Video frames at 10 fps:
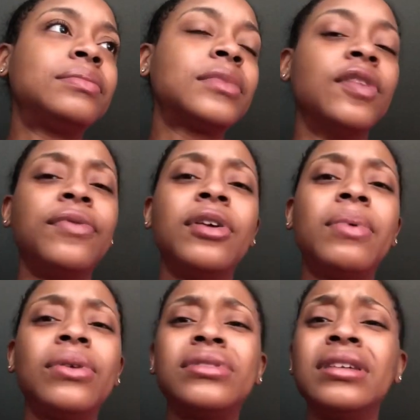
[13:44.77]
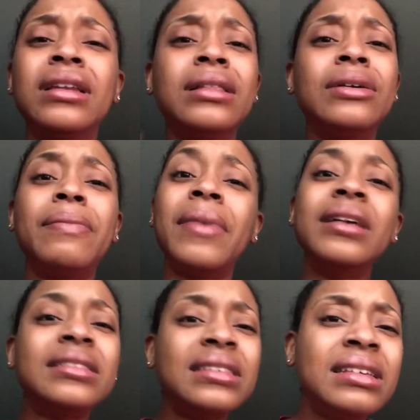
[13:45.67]
If you're supposed to get a little
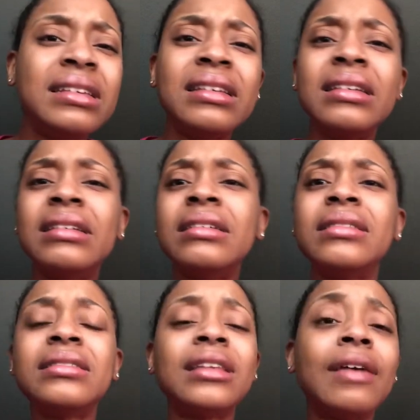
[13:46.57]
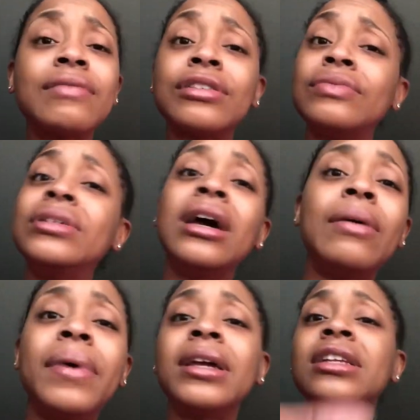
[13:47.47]
messy and stuff, because we
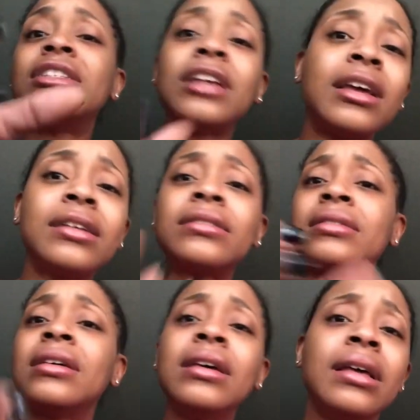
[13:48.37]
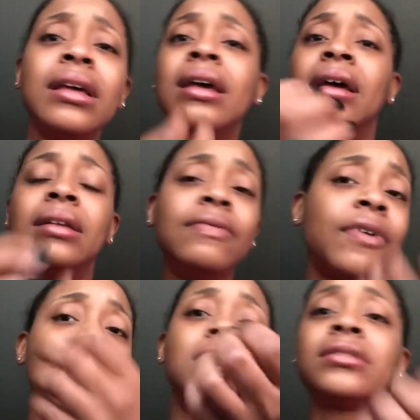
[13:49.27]
are making shakes and
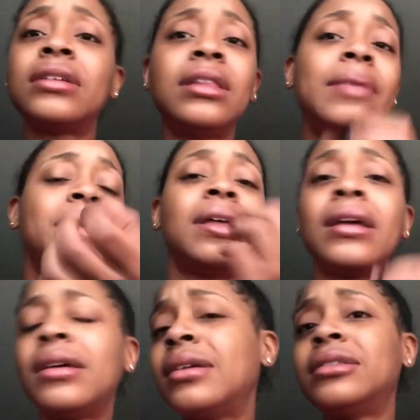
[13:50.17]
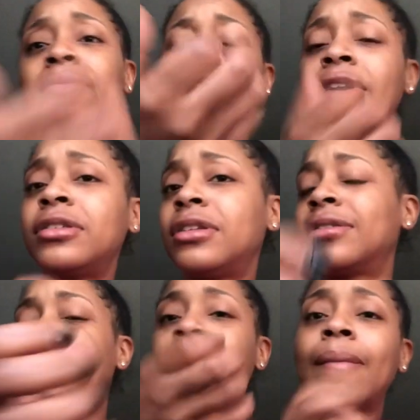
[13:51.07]
frosted lemonades and
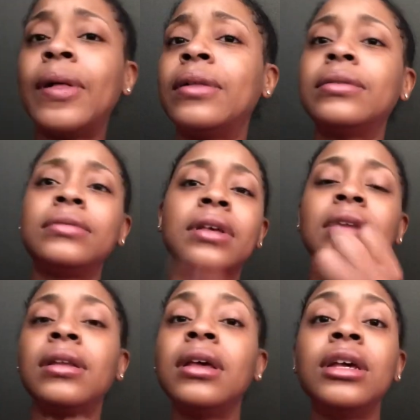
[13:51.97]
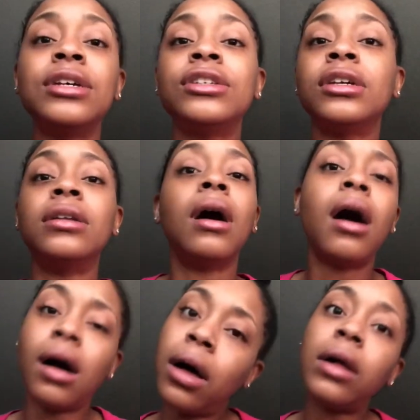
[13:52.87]
frosted caramels and shit
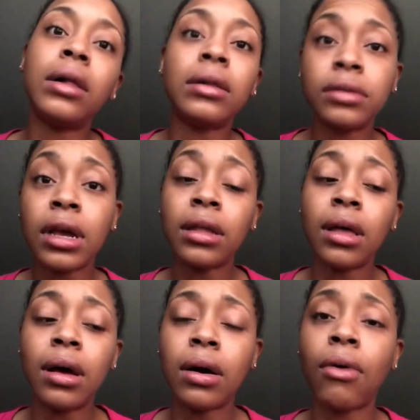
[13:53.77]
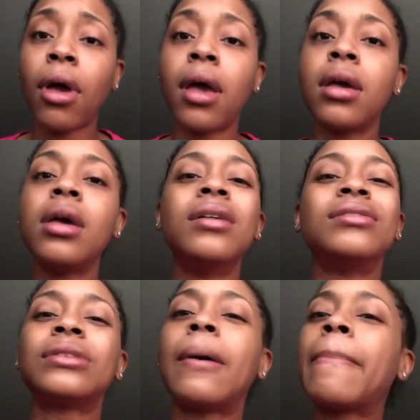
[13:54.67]
all day long, okay?
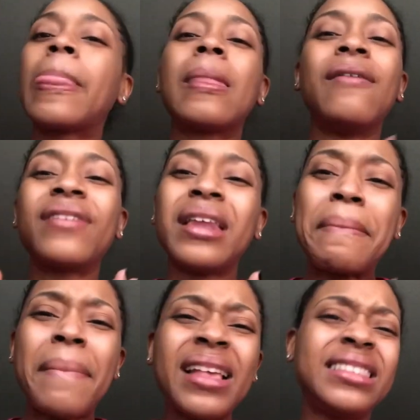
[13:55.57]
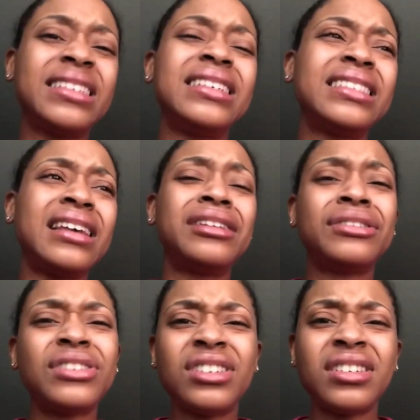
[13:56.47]
So if getting messy is
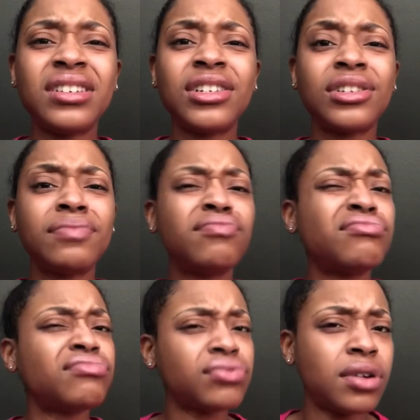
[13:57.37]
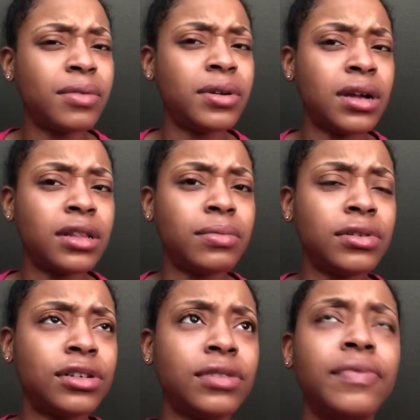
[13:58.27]
not your zhuzh, probably not the
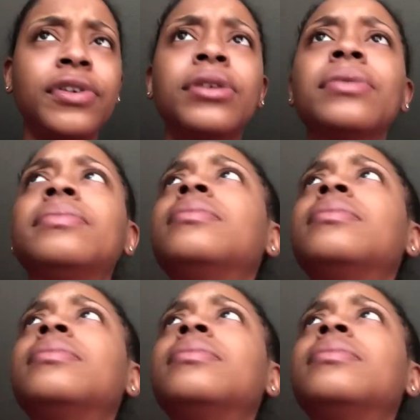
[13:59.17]
position for you.